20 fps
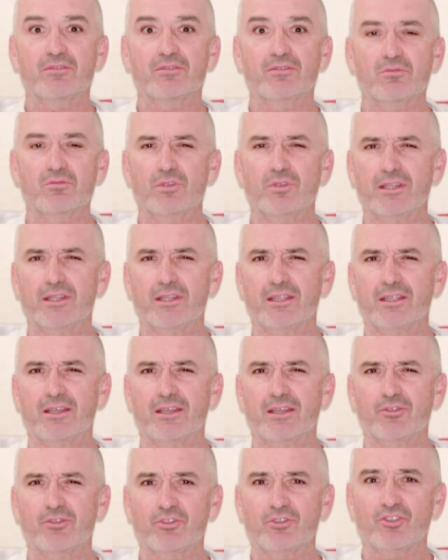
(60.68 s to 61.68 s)
really
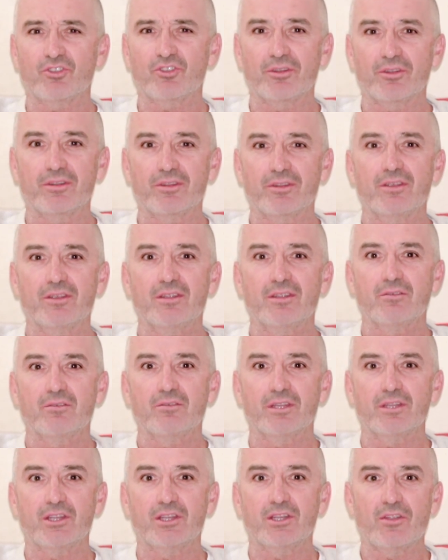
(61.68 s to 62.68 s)
switched on,
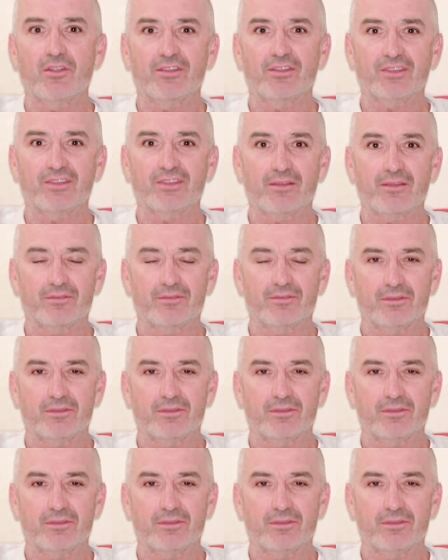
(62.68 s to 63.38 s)
really know their stuff.